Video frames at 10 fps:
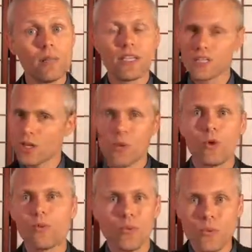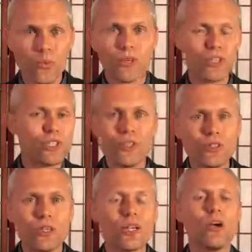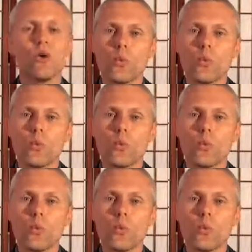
Because when we're children,